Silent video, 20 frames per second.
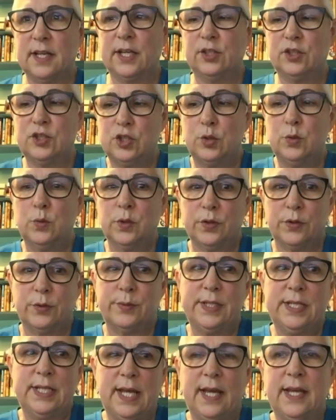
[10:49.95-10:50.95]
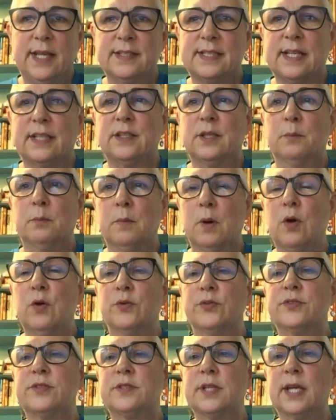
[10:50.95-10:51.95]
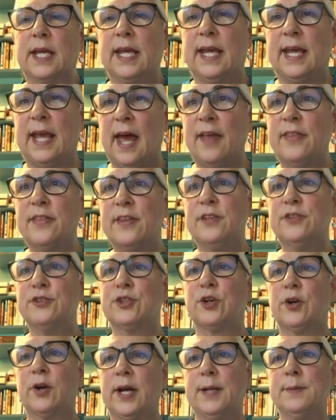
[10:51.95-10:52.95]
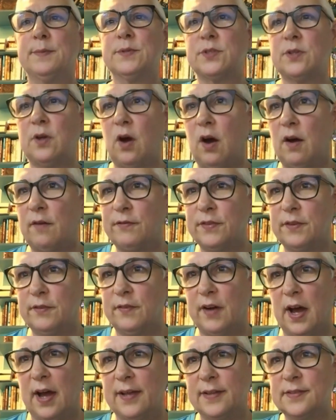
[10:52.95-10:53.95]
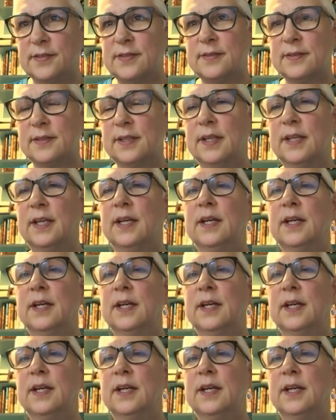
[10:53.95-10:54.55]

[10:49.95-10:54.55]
like 2 or 3 days at the most to get these grapes off the vines